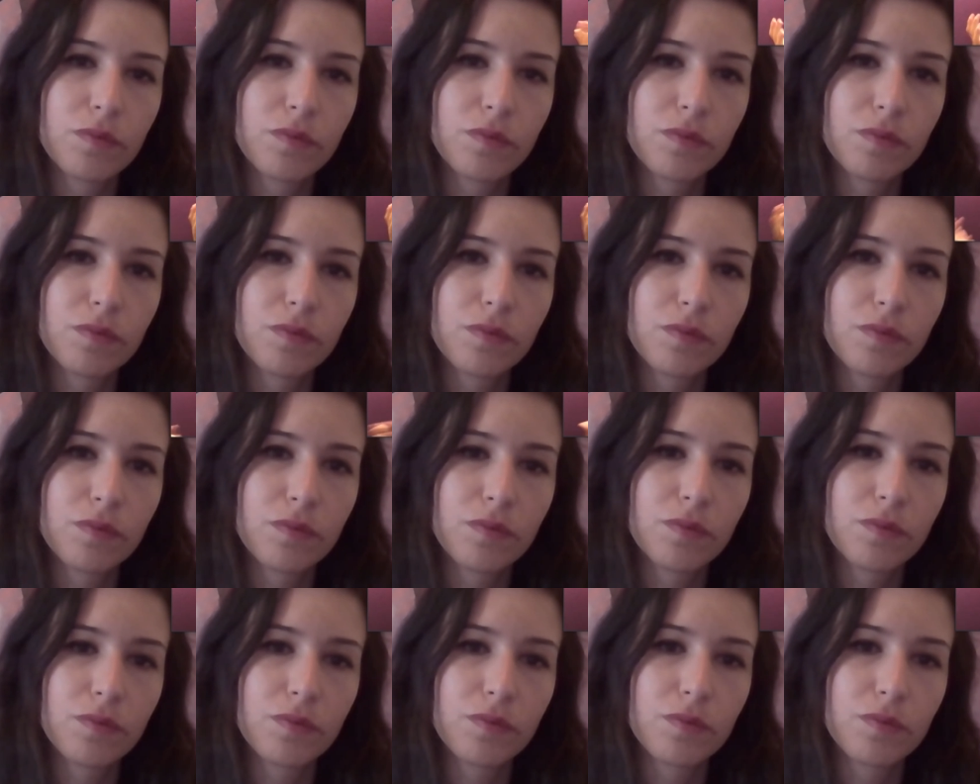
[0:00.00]

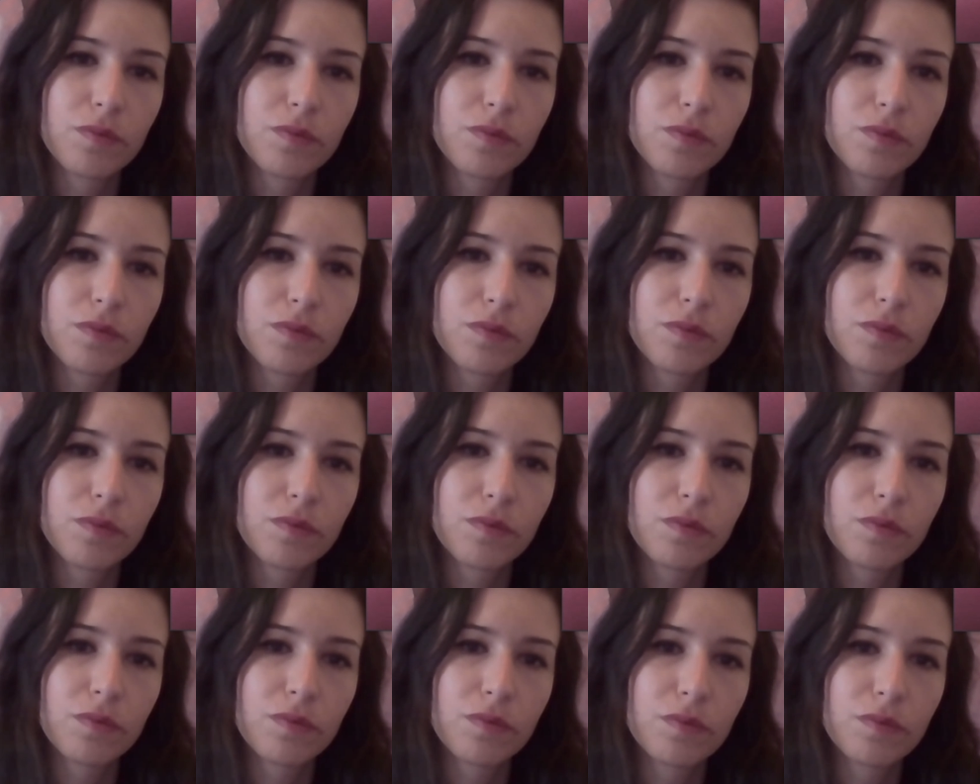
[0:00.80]

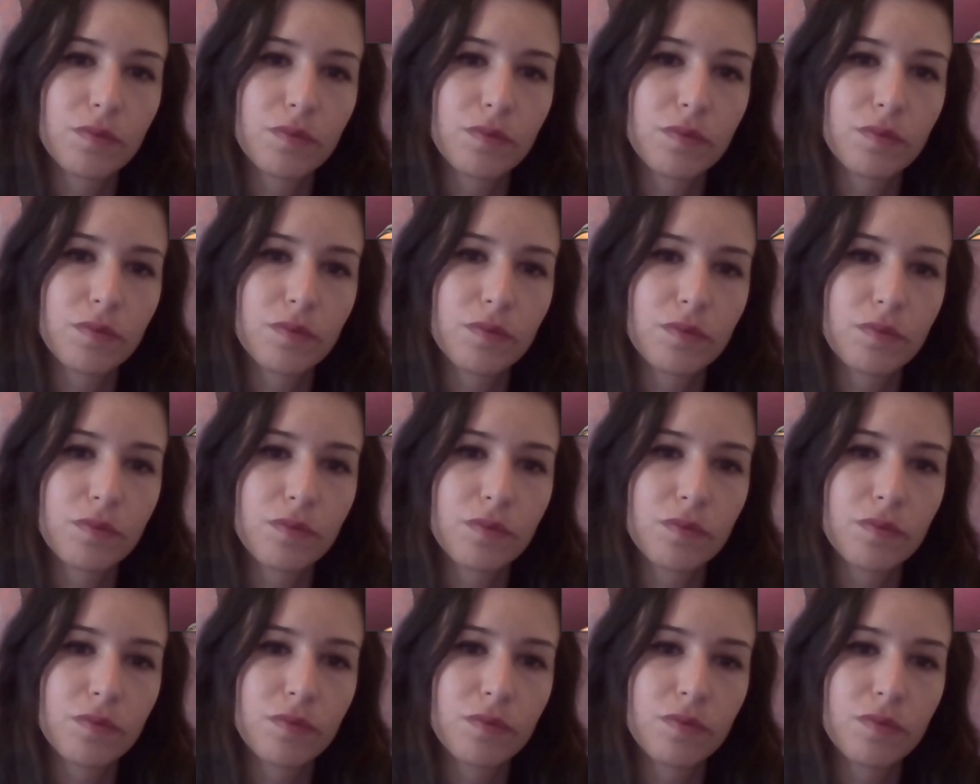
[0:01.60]

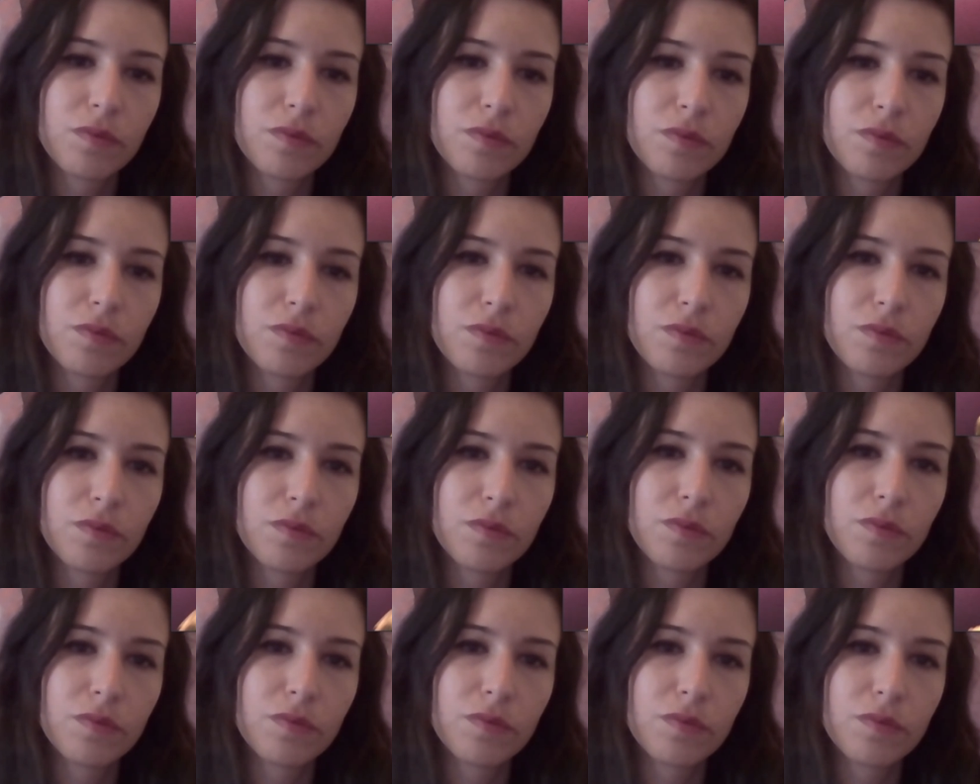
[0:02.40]

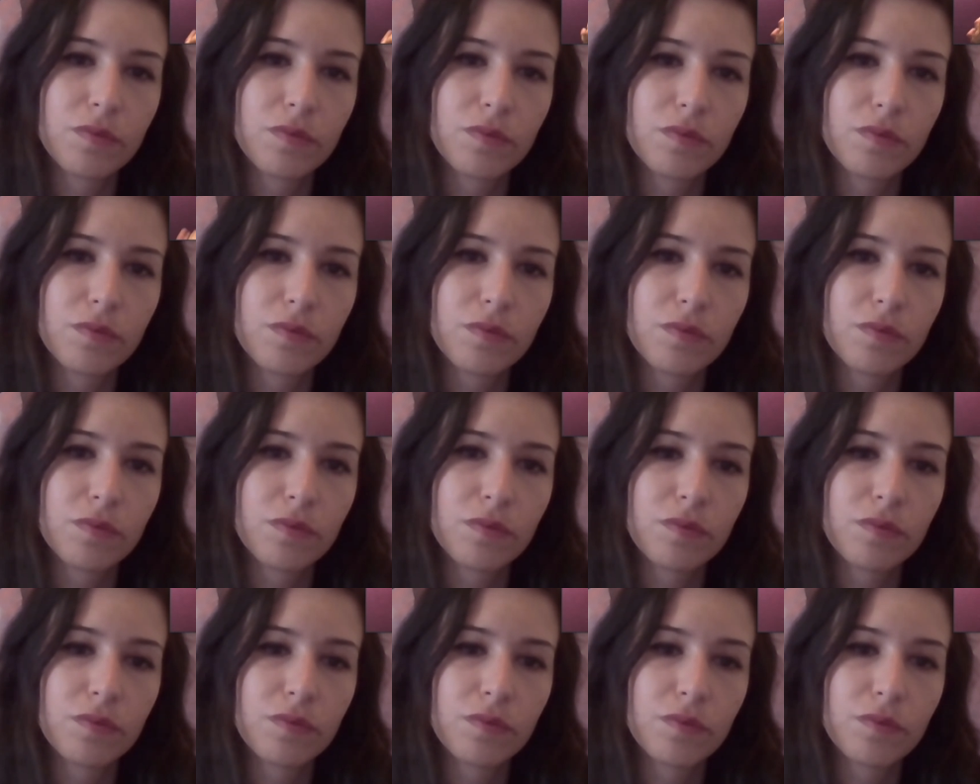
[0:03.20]

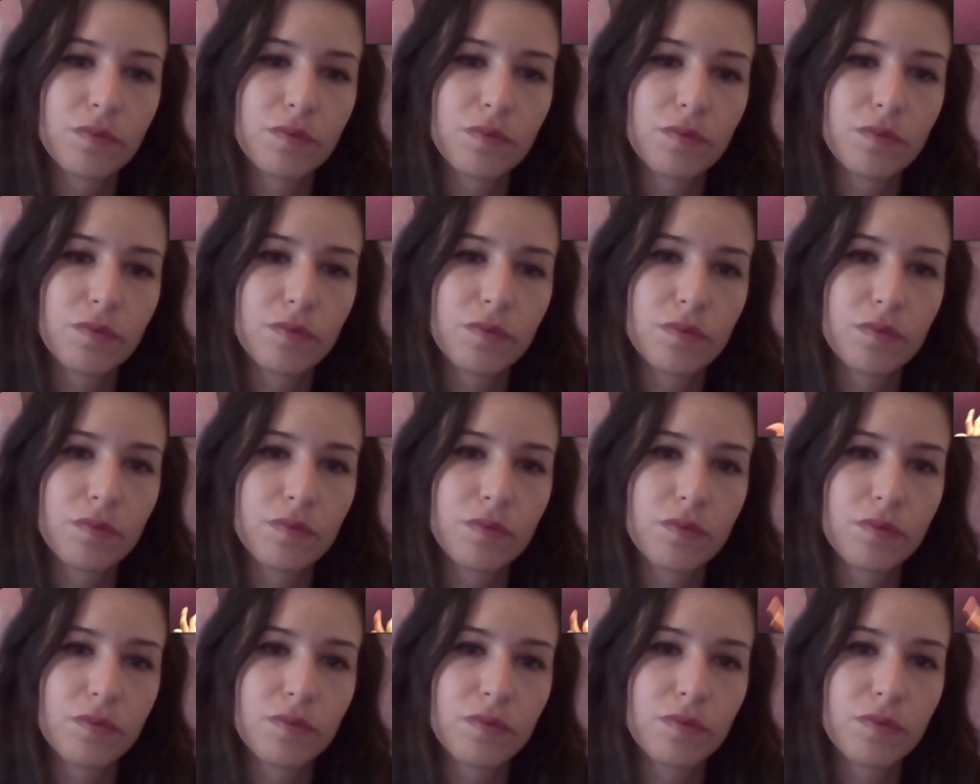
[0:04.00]

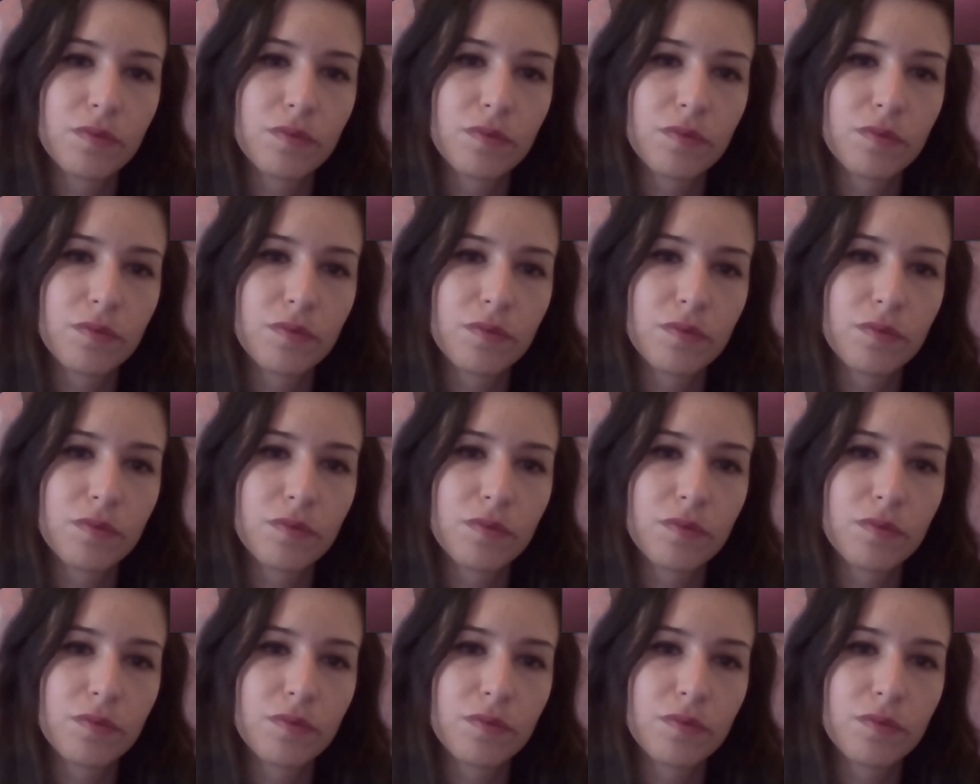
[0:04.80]
[no speech]